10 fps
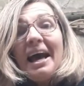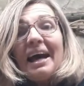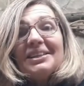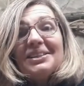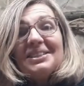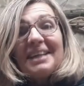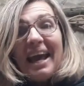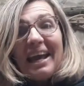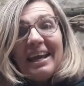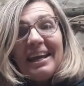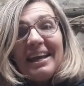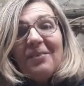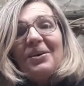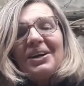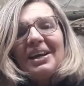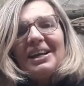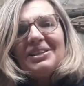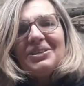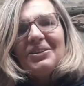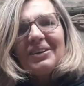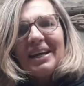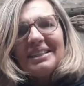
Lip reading: and today we are going to look